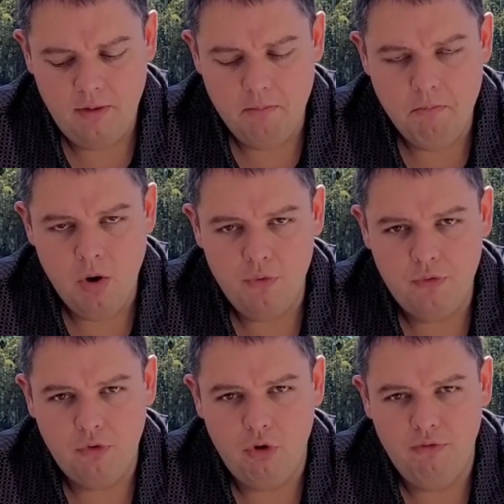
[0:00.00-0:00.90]

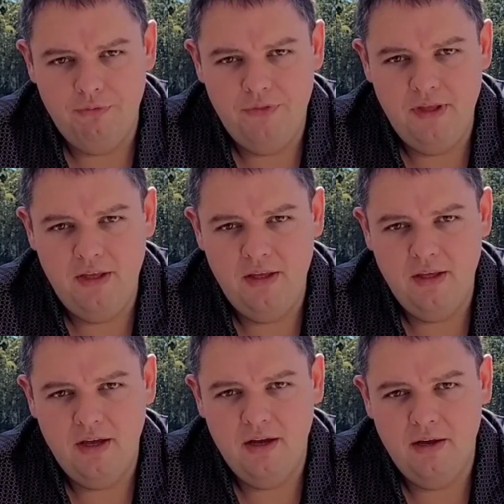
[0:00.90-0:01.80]
most of
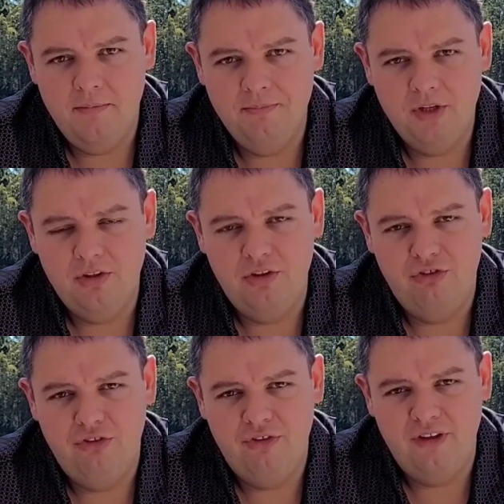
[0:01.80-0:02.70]
the
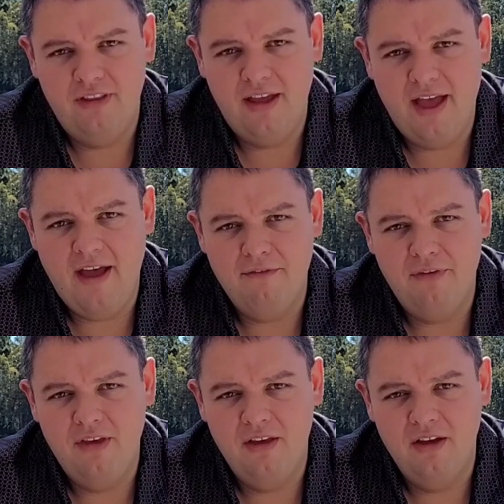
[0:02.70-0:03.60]
dishes that they have
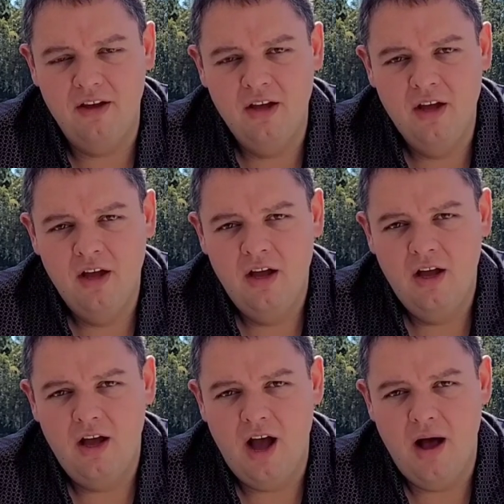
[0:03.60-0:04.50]
here
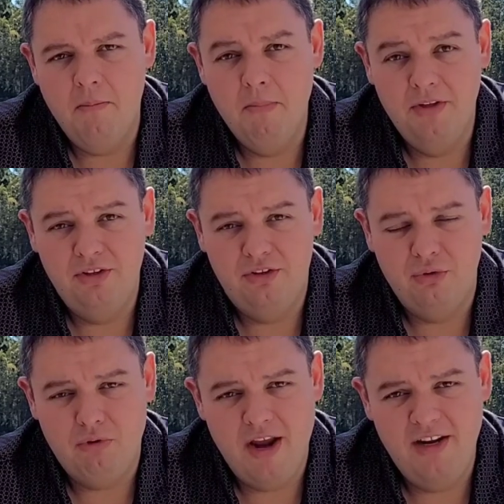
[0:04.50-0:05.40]
are
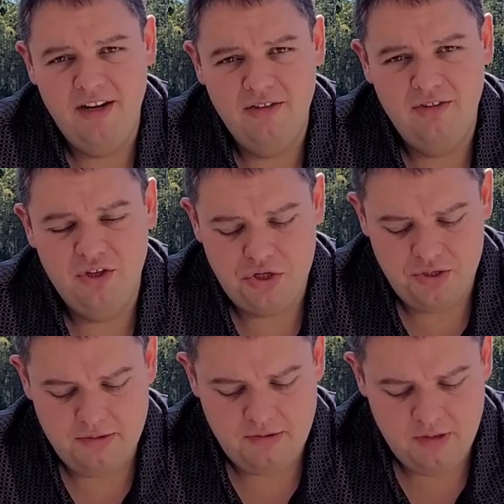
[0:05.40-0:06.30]
Mediterranean
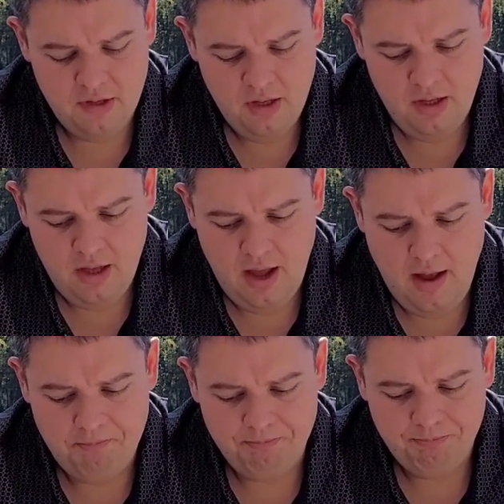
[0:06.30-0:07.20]
dishes,
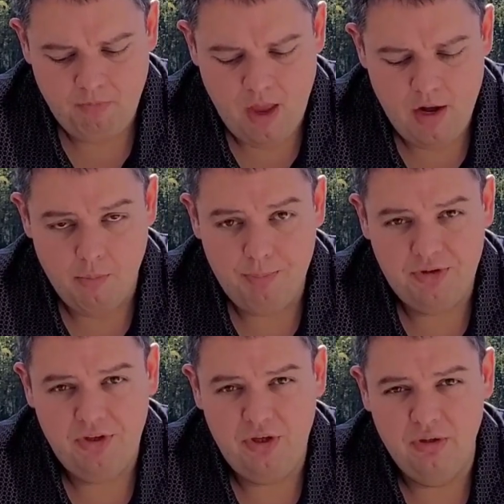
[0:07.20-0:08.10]

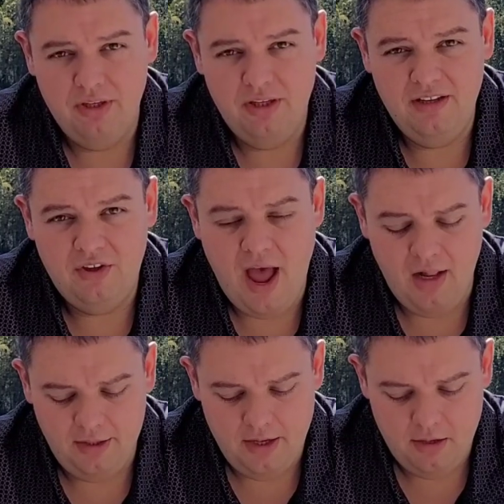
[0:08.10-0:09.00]
particularly
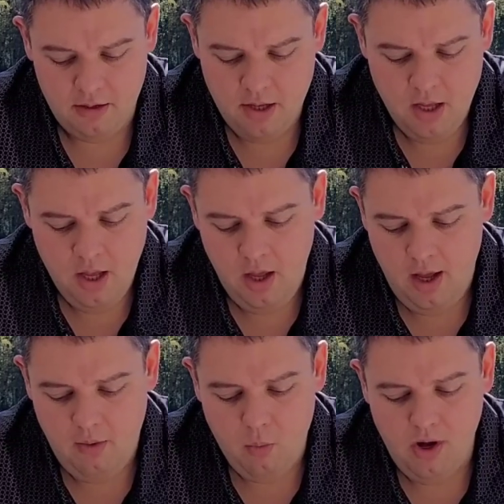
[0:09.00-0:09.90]
Italian.
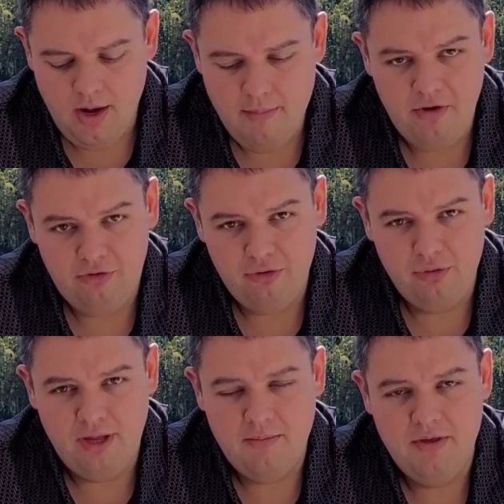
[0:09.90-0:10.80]
What I mentioned
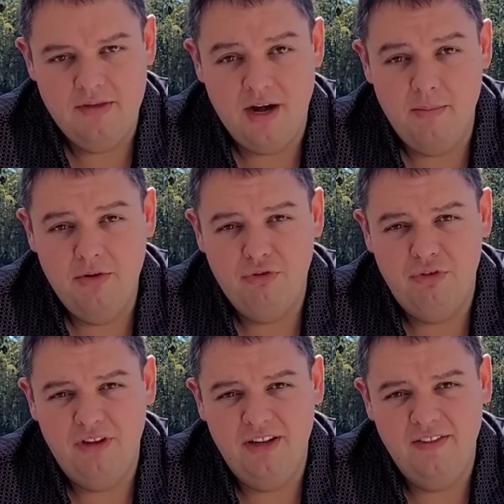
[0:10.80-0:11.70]
to them is that I'm
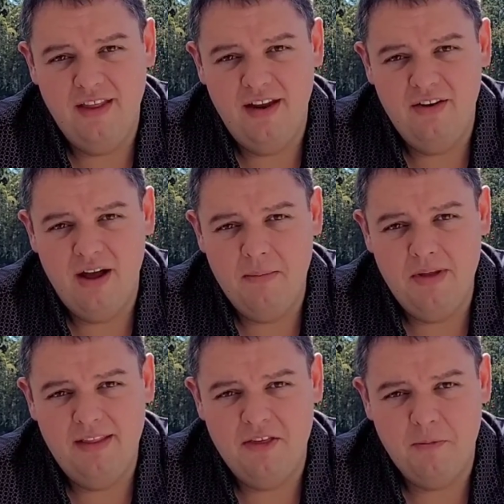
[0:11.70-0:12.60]
interested in
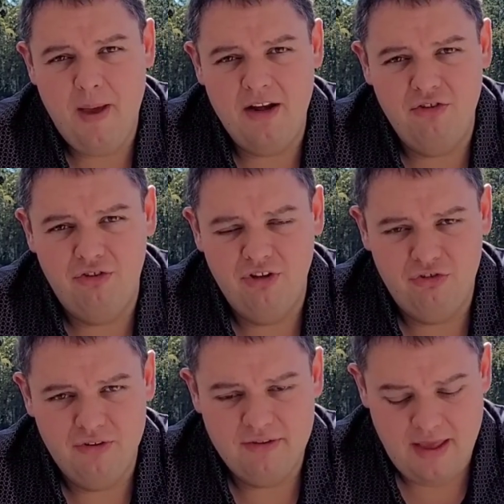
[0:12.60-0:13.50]
their Spanish
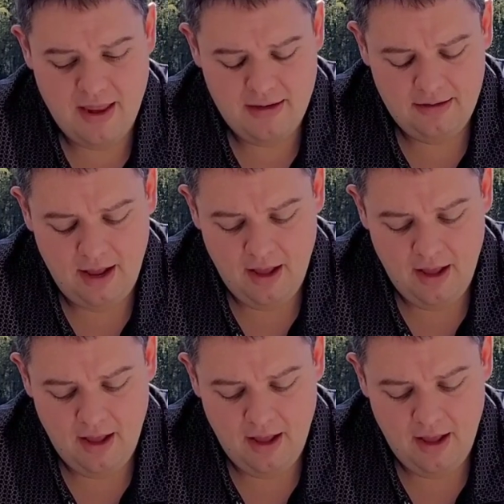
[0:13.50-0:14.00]
dishes, and